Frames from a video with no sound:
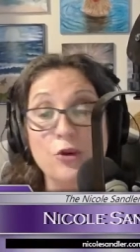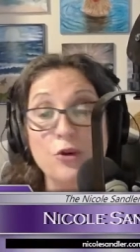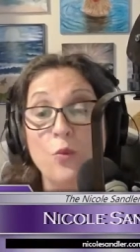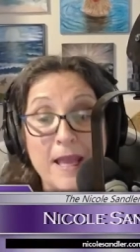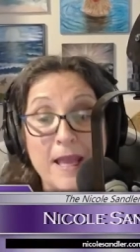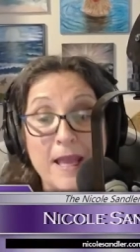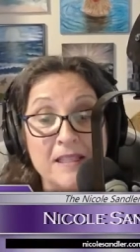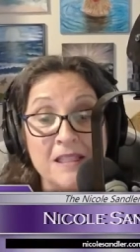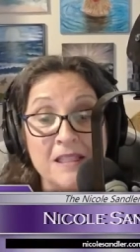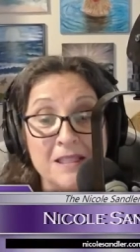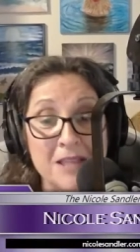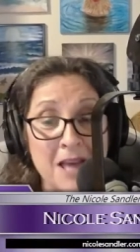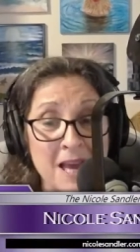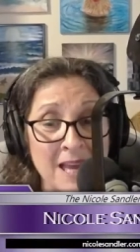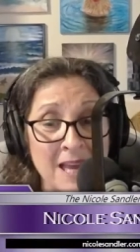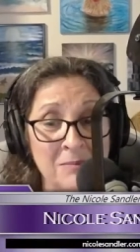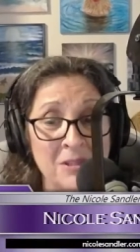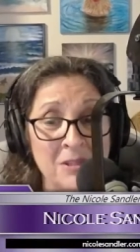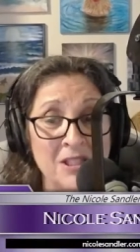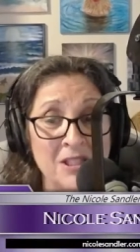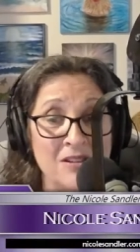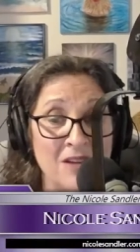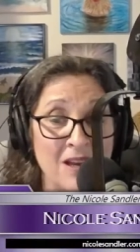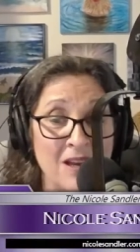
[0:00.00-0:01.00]
to waste
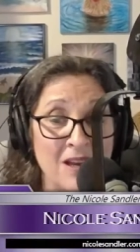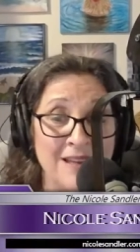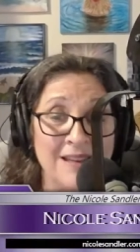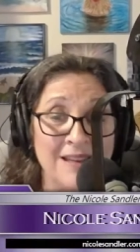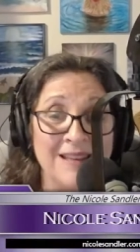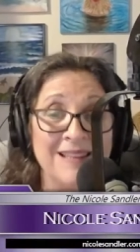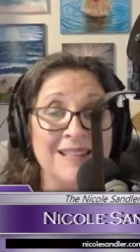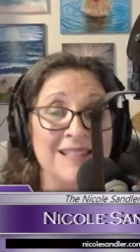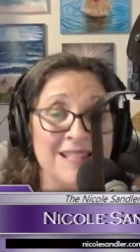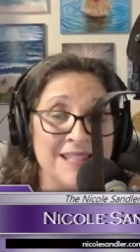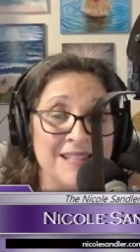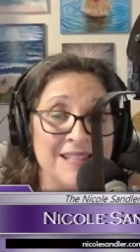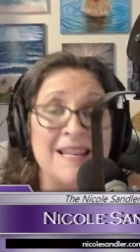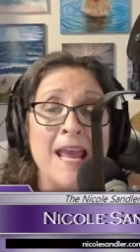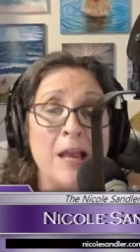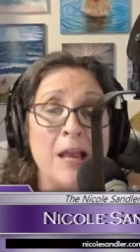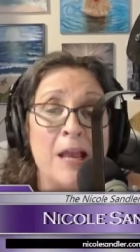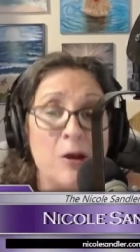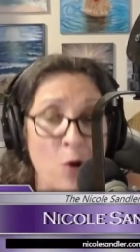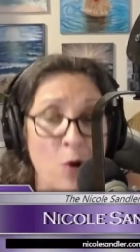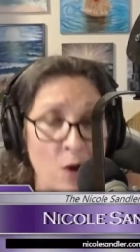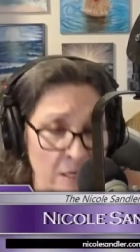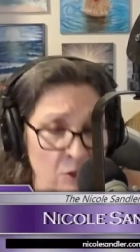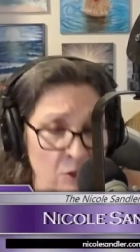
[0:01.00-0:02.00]
time studying snake